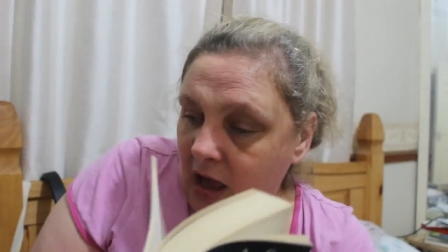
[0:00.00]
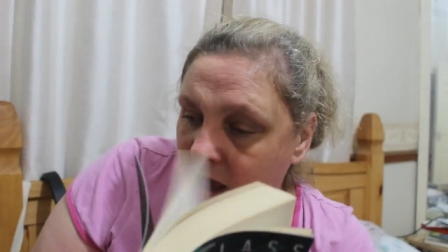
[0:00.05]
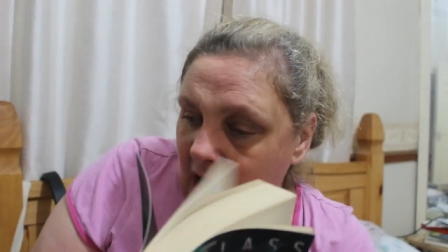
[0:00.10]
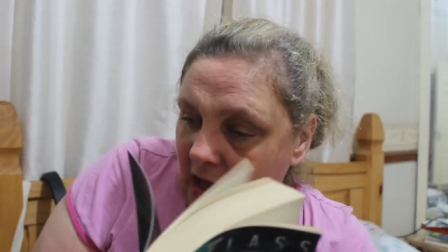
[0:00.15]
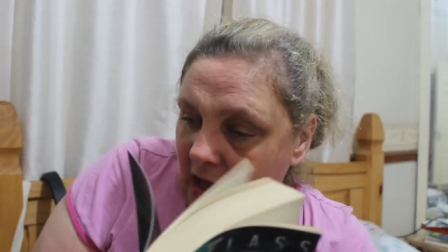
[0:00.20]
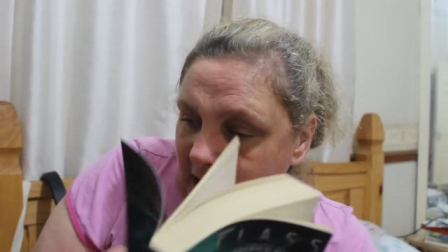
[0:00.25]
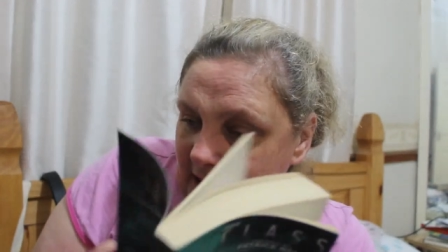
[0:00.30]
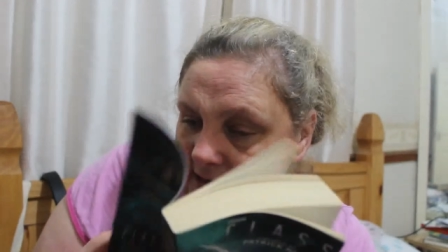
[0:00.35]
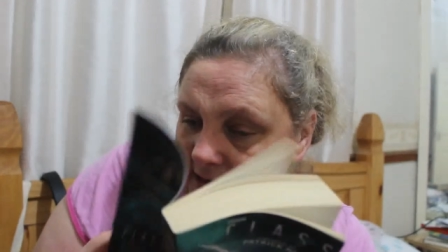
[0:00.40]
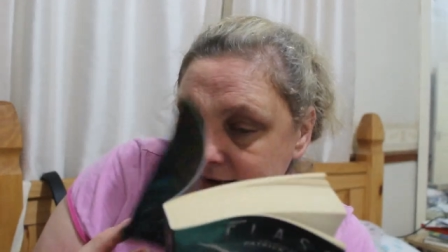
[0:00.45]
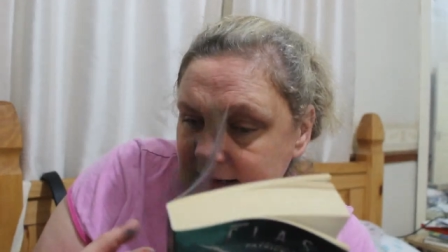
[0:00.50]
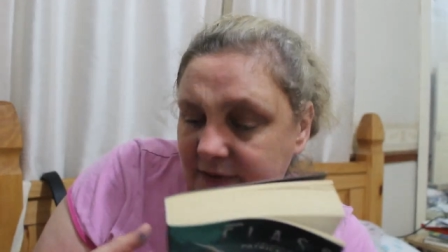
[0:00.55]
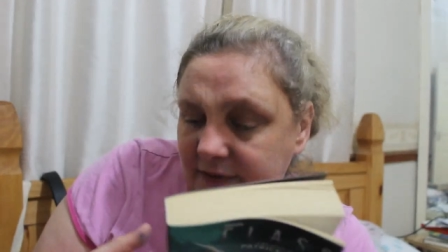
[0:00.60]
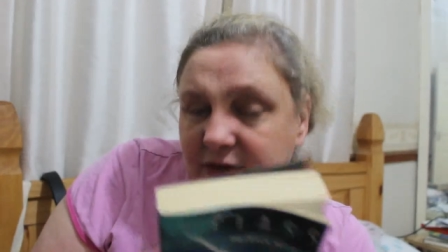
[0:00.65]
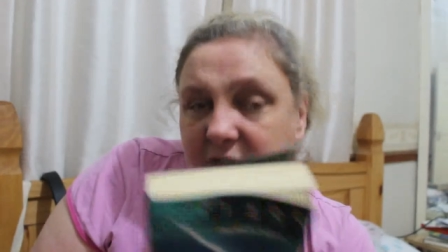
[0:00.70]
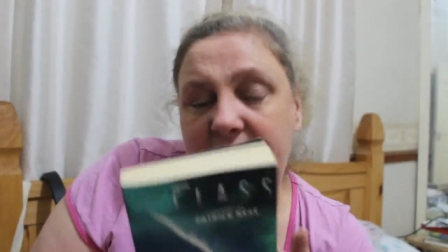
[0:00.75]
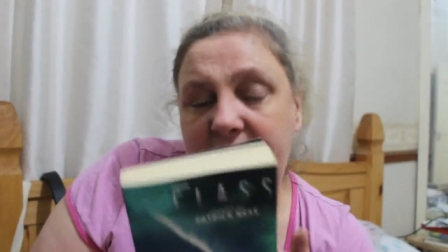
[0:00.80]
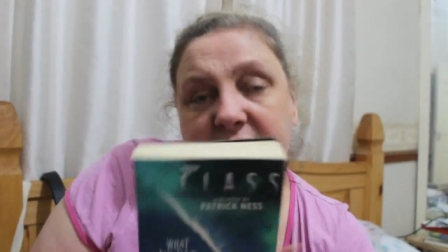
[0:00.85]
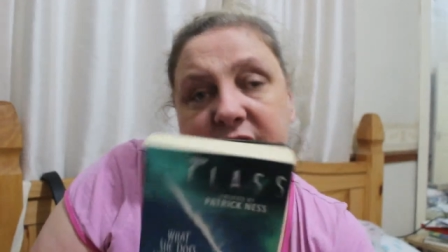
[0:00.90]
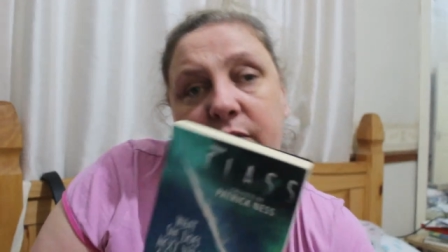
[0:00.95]
I never
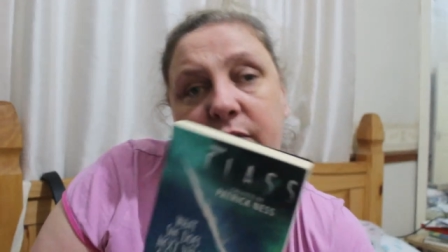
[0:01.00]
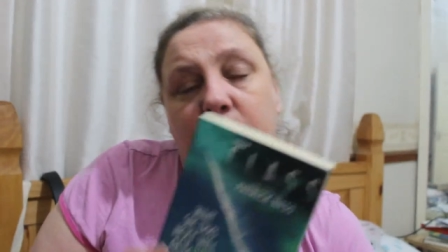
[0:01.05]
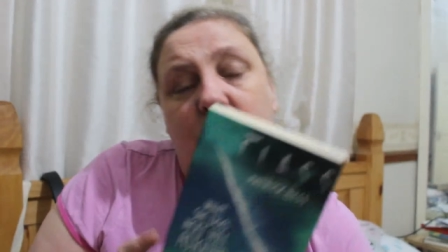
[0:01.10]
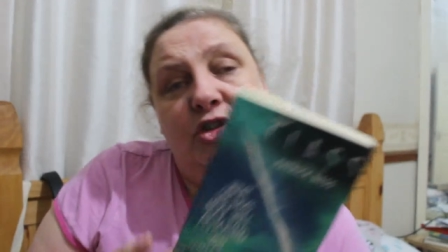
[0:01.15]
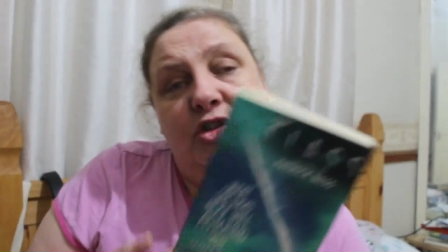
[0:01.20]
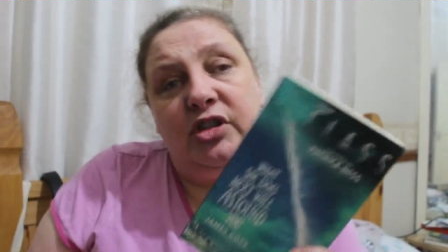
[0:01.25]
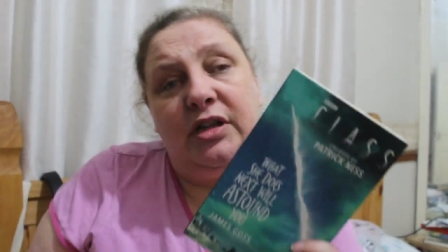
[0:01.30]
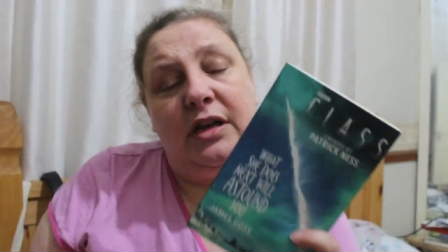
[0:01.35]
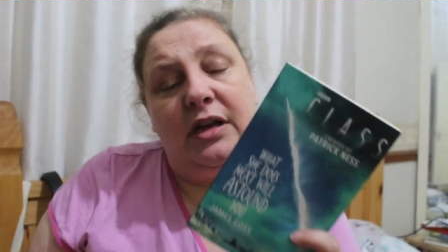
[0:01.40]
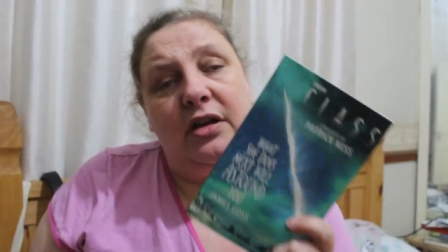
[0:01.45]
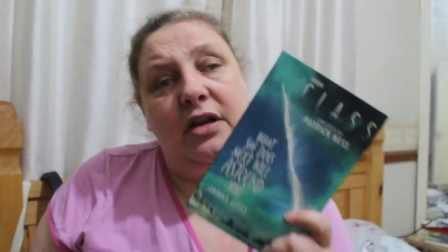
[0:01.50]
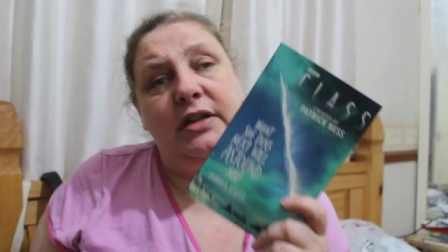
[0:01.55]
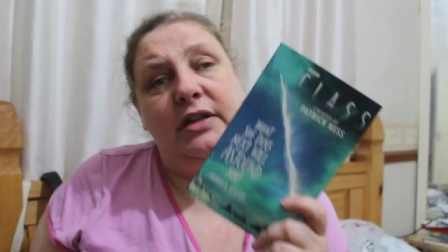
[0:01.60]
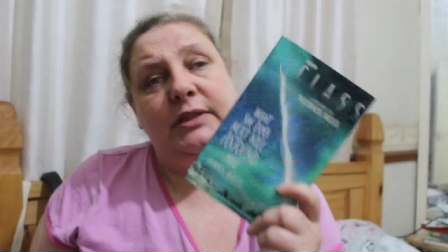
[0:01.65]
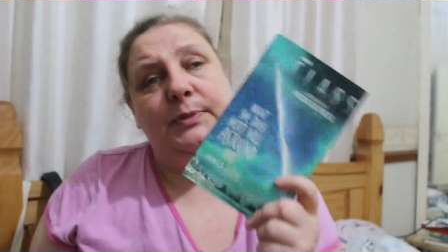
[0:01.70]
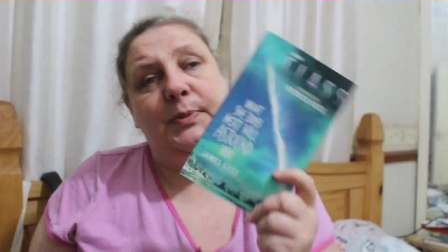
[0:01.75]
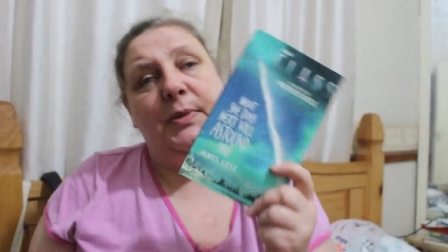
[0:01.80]
actually watched class,